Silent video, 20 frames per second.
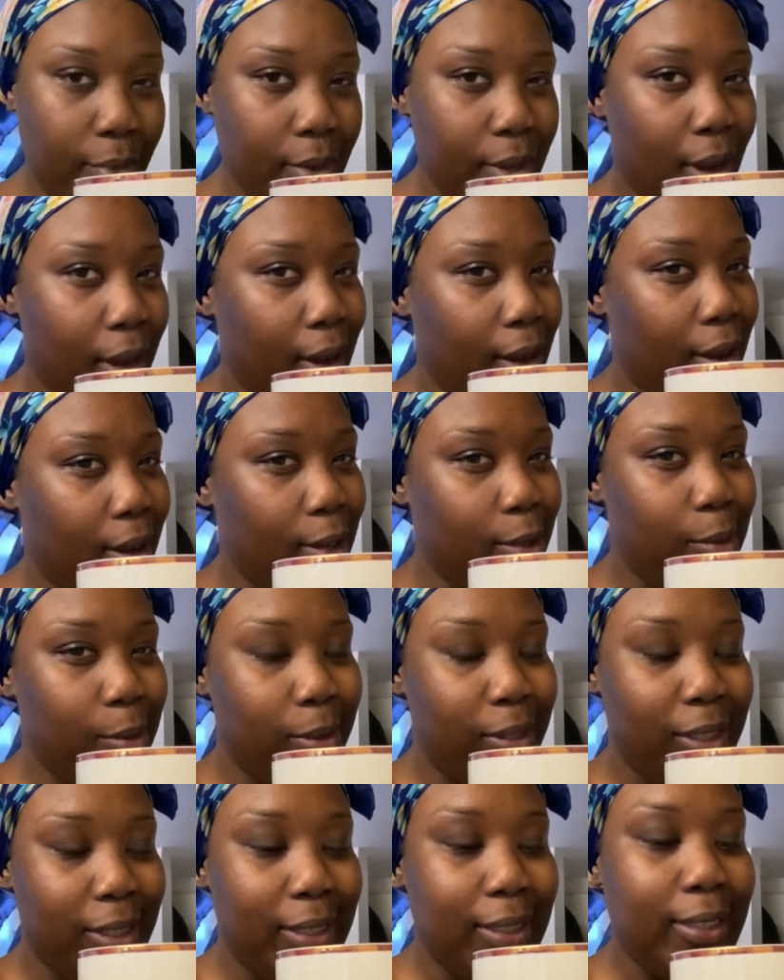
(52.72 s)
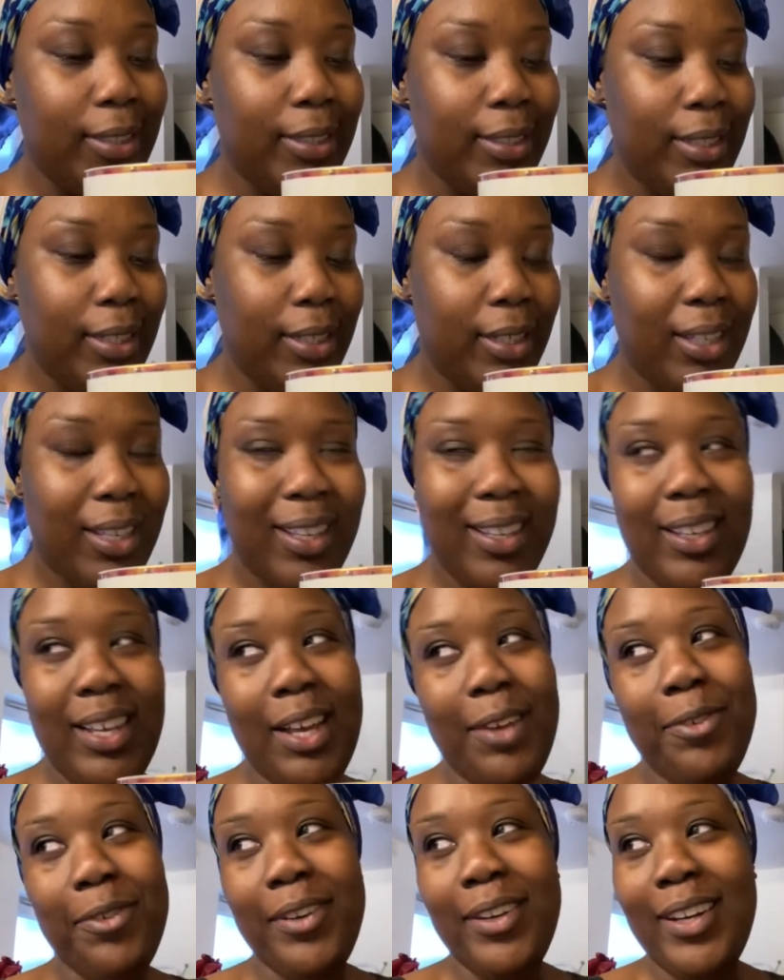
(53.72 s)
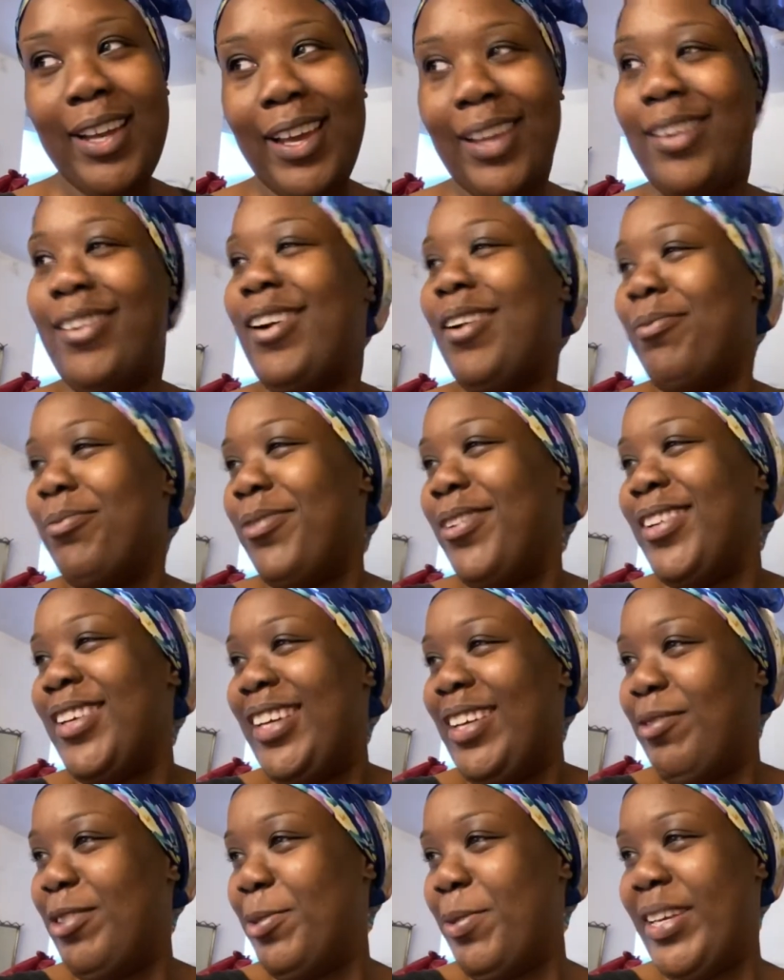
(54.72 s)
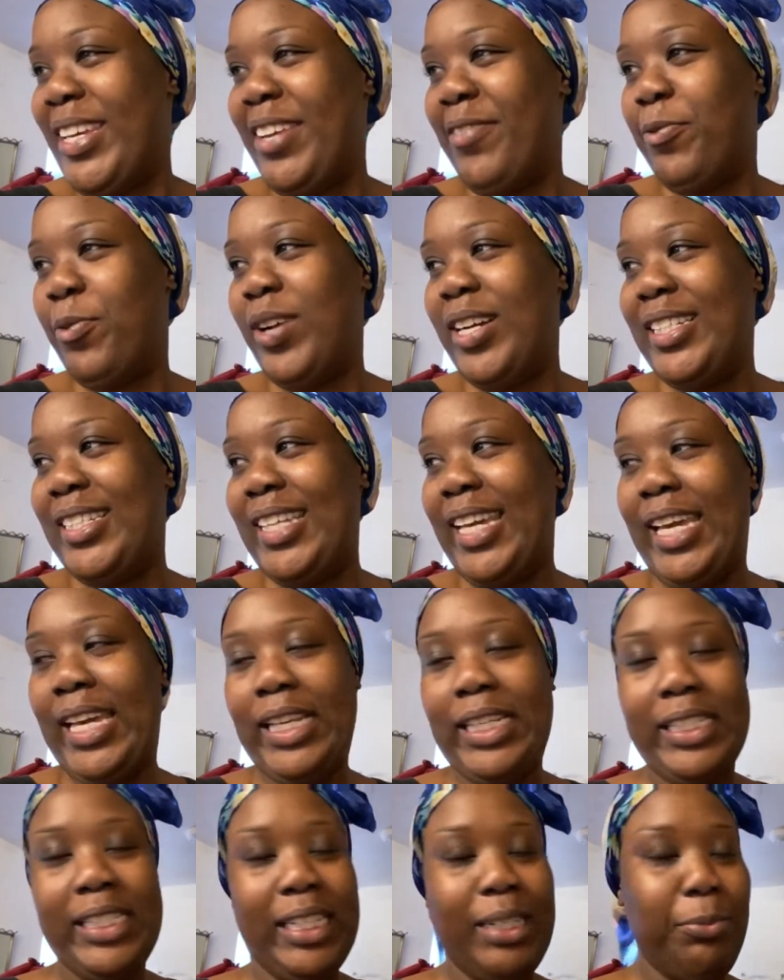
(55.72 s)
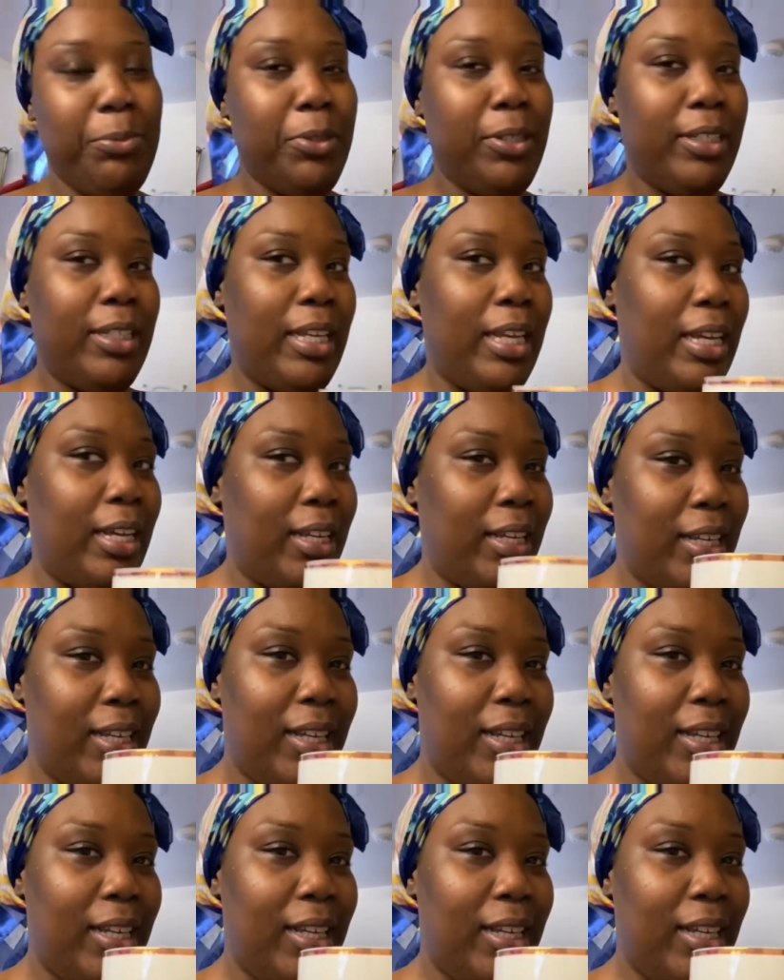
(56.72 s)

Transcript: Oh, gorgeous. Catherine, I'm not giving you give what a taste. Come on now.